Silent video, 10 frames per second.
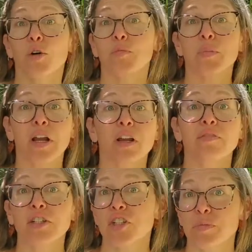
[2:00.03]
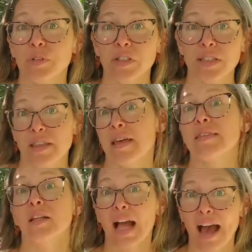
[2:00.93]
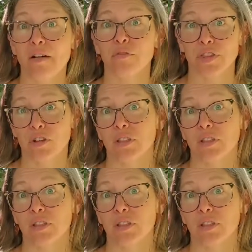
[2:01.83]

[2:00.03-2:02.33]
preparing vegetables that then they'll have with their